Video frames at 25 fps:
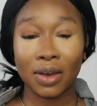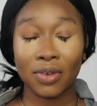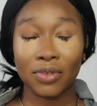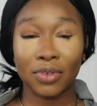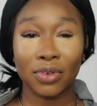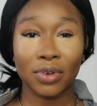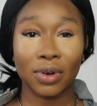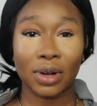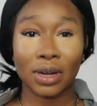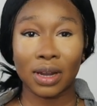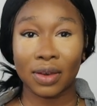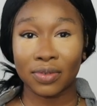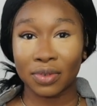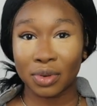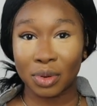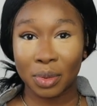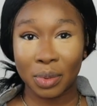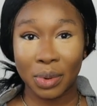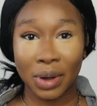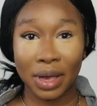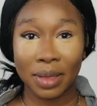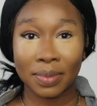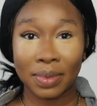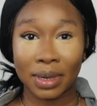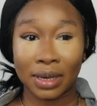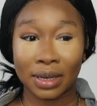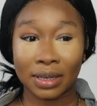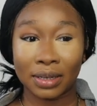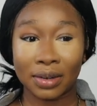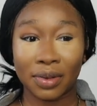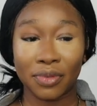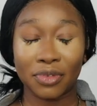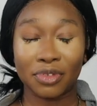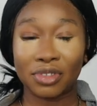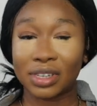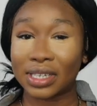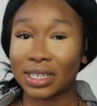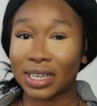for another appointment
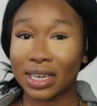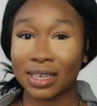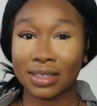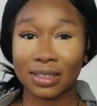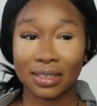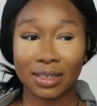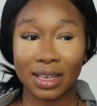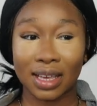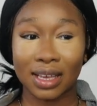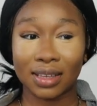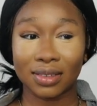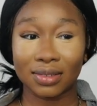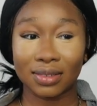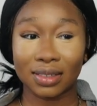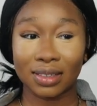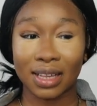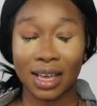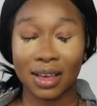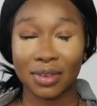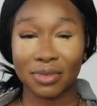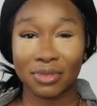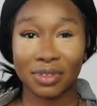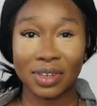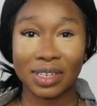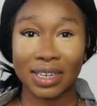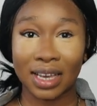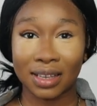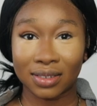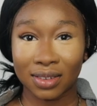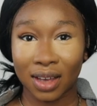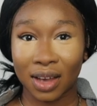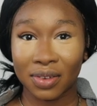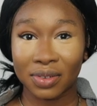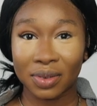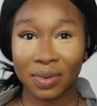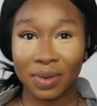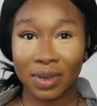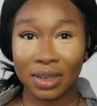3 days, like 3 days
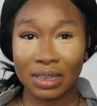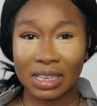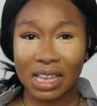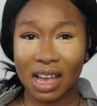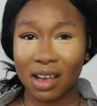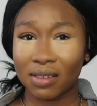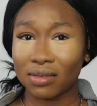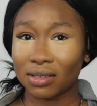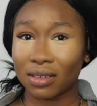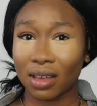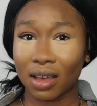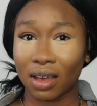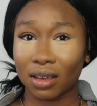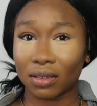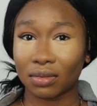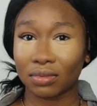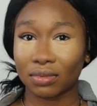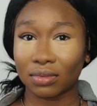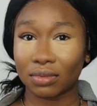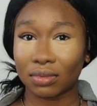afterwards. I was like,